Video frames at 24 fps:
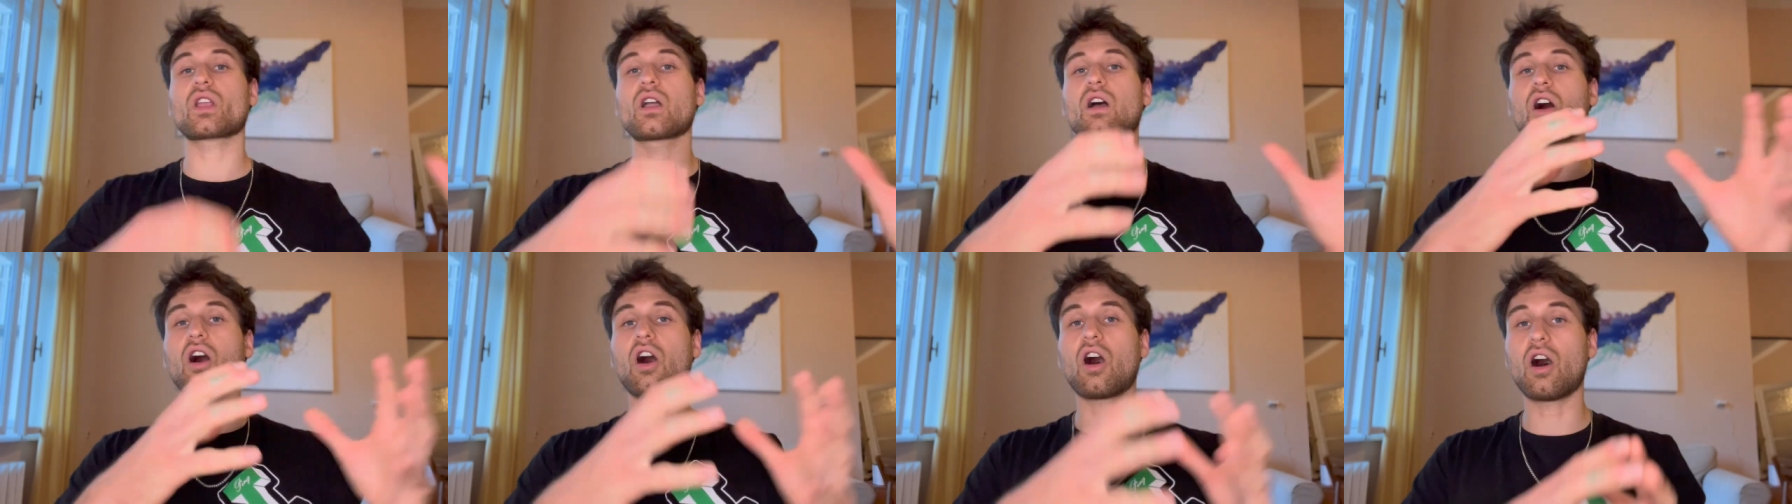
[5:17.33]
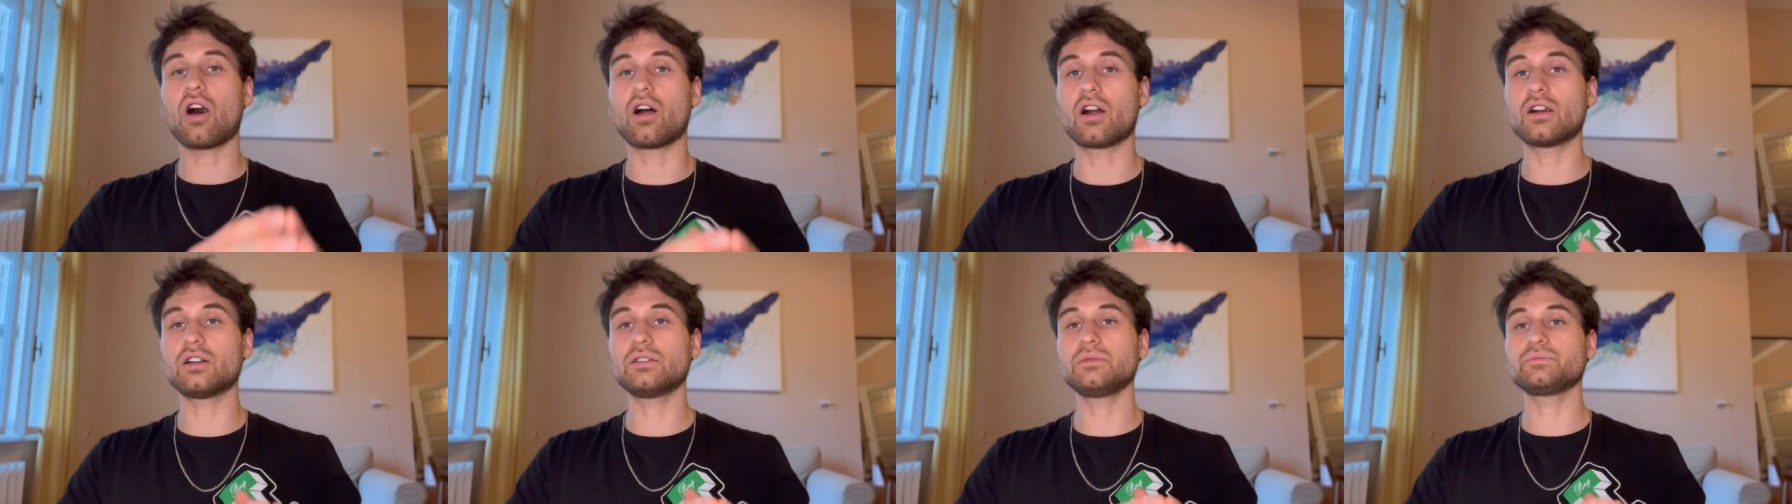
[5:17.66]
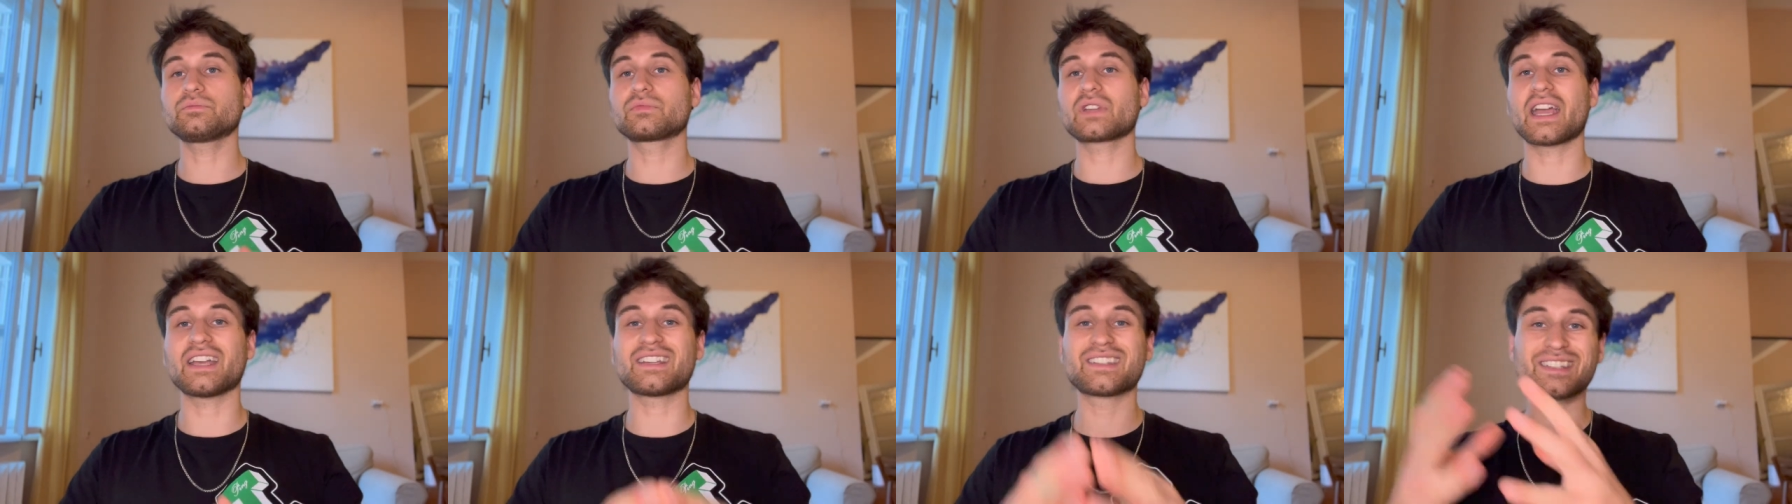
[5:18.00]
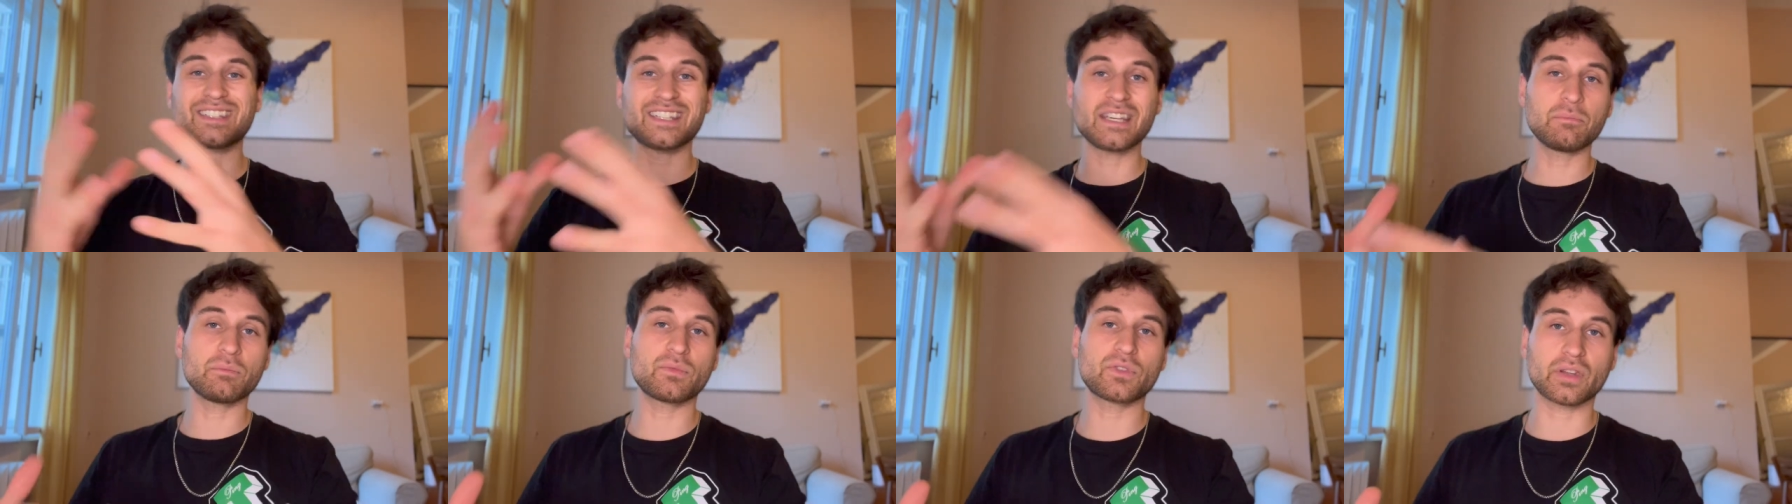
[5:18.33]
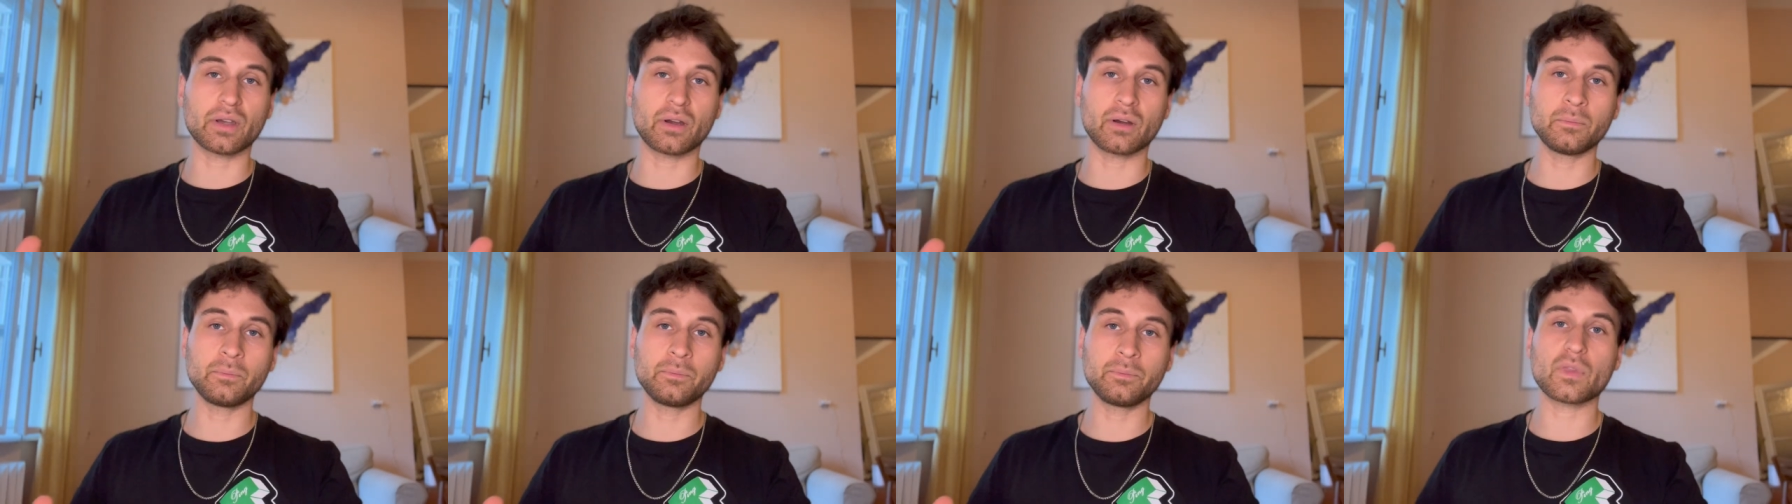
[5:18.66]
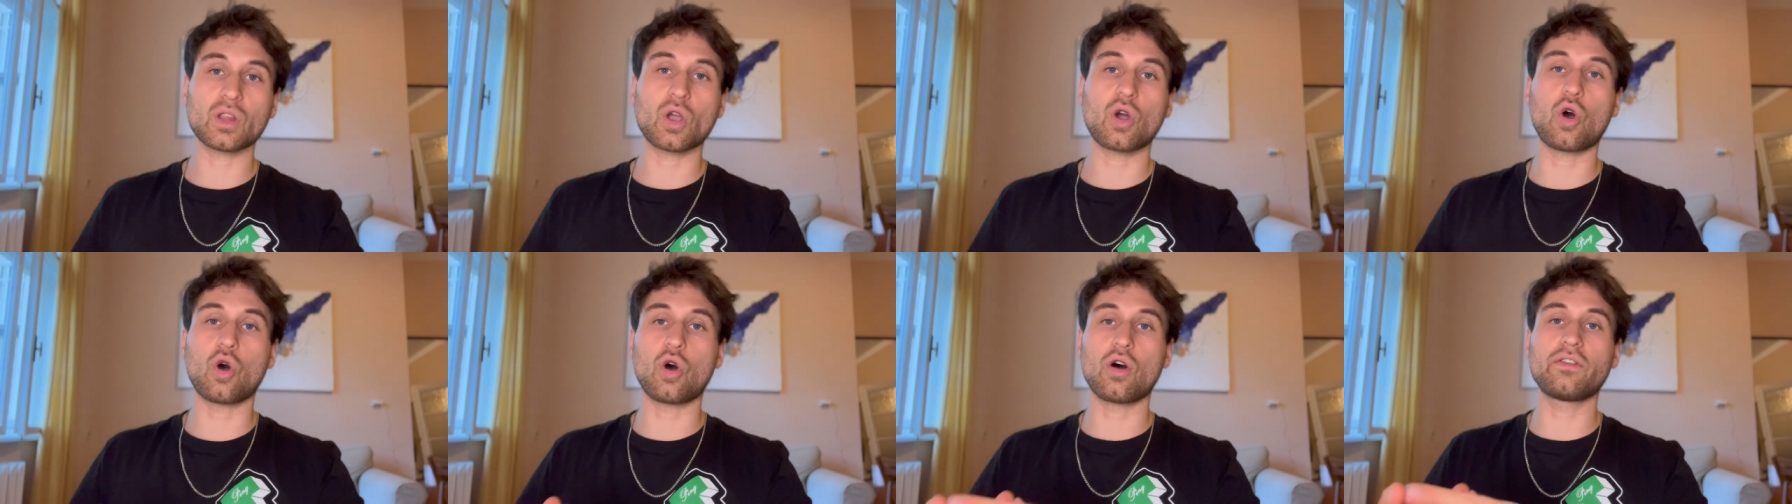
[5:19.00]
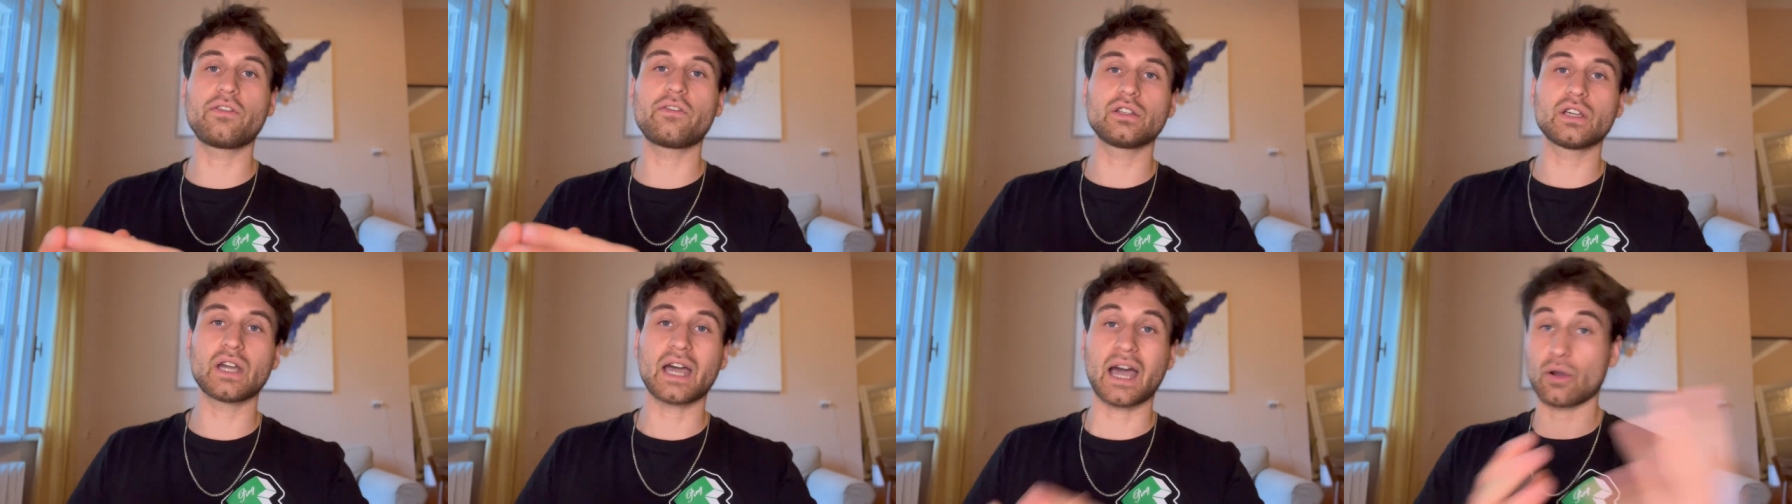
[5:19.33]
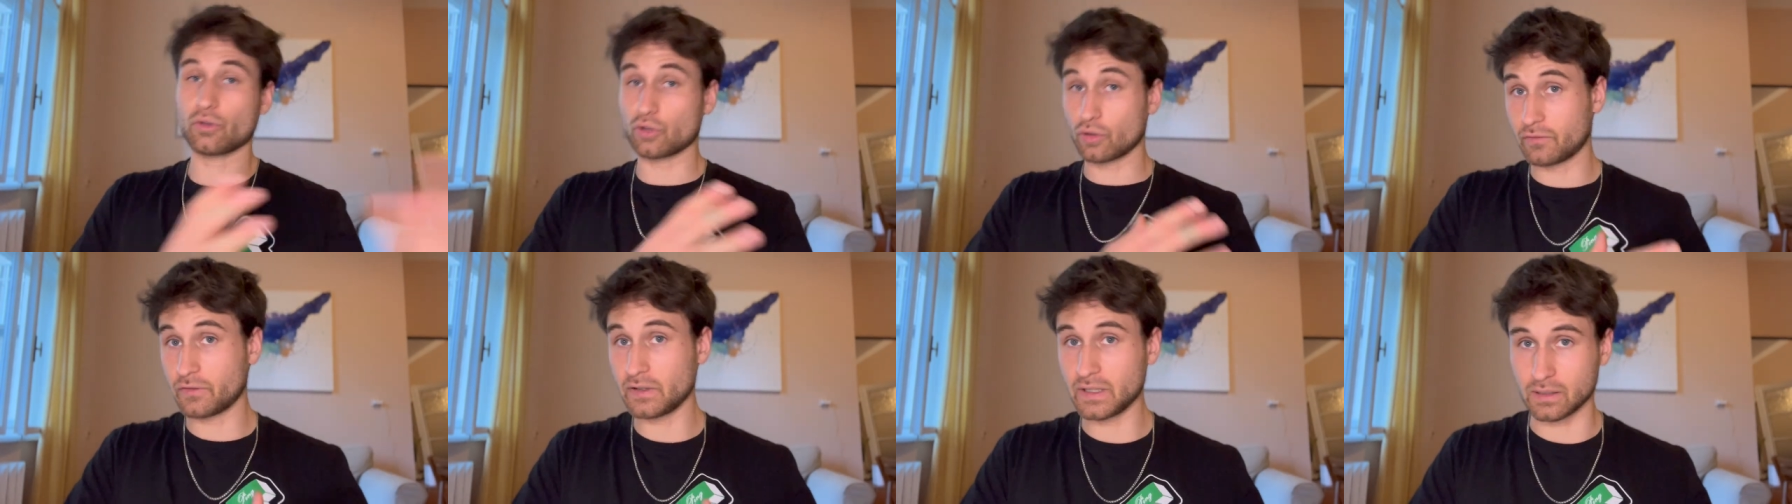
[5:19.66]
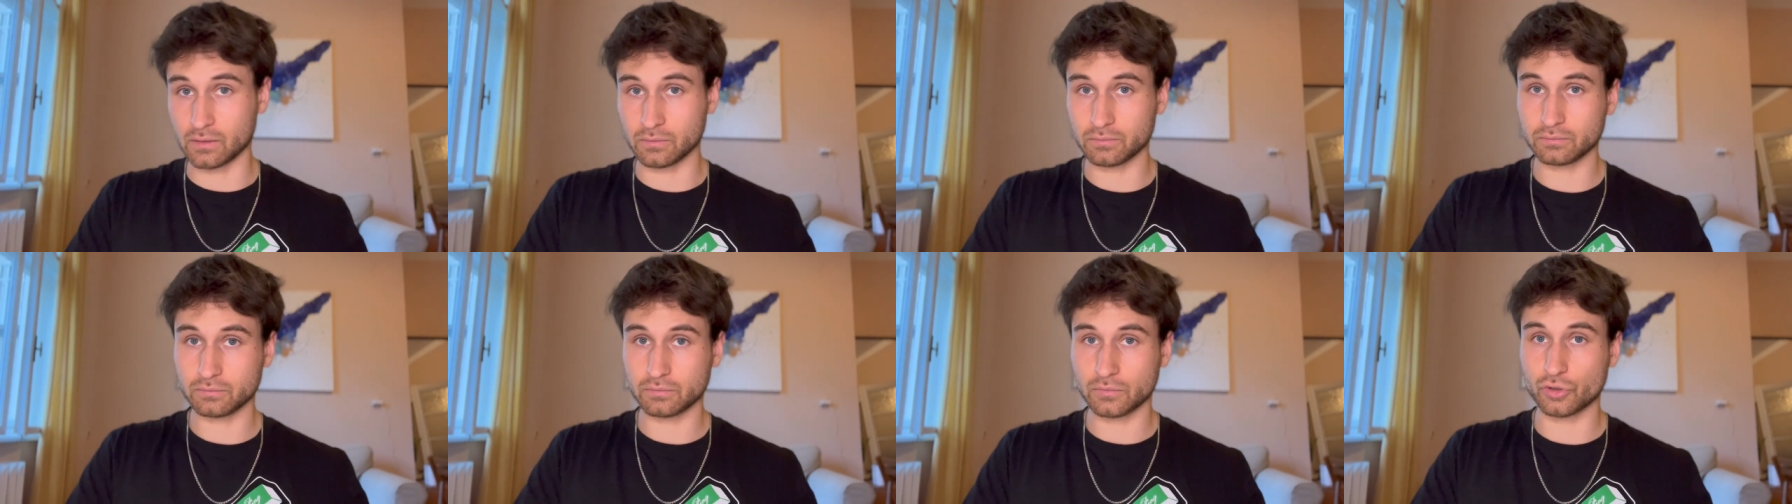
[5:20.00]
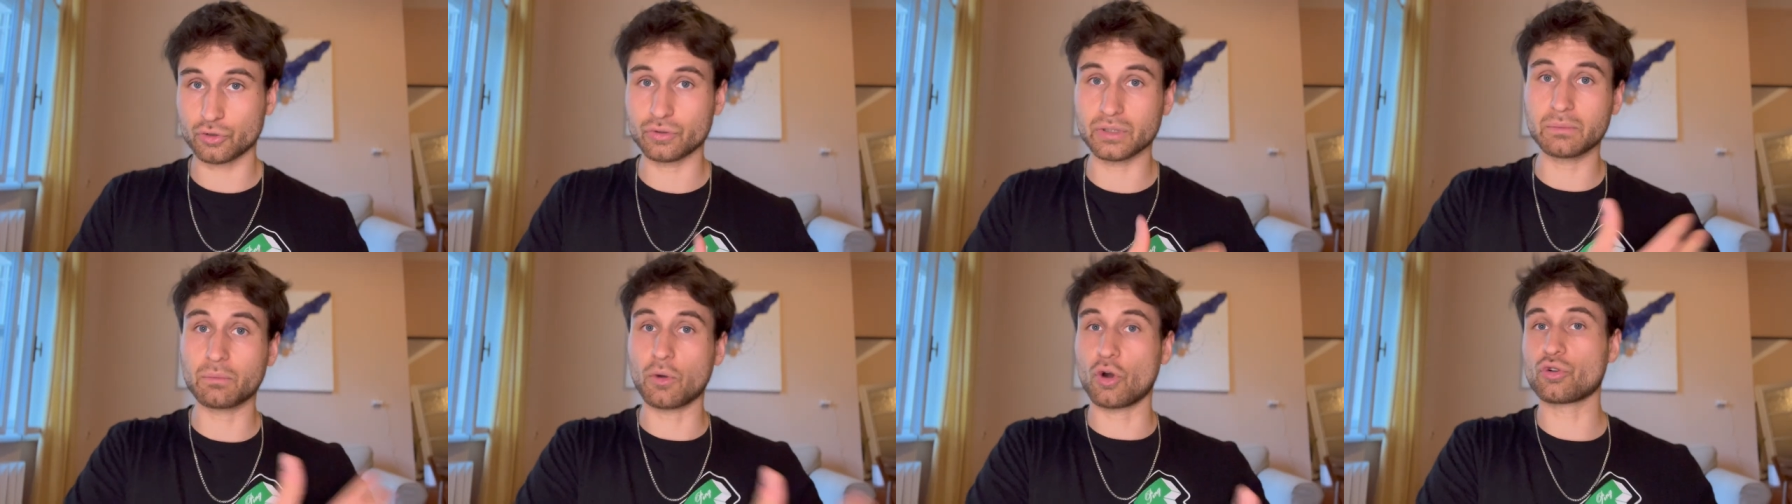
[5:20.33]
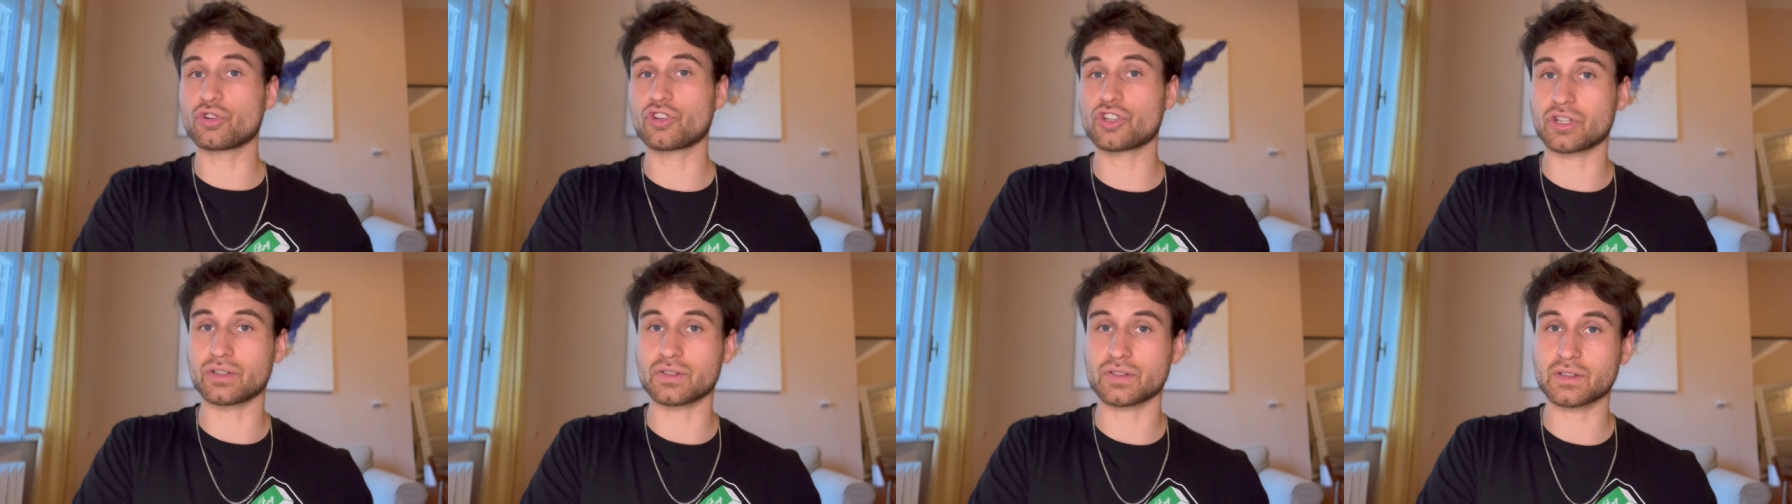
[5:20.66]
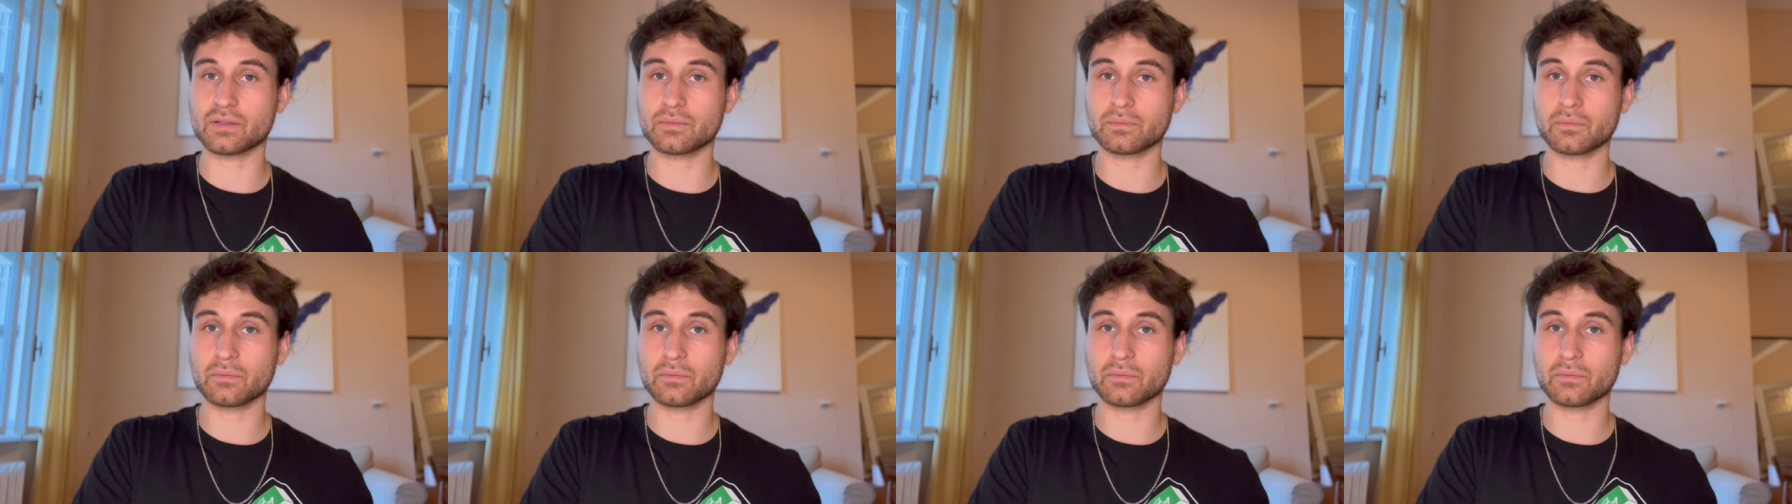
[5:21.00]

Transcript: are a symptom of how you feel, your emotions.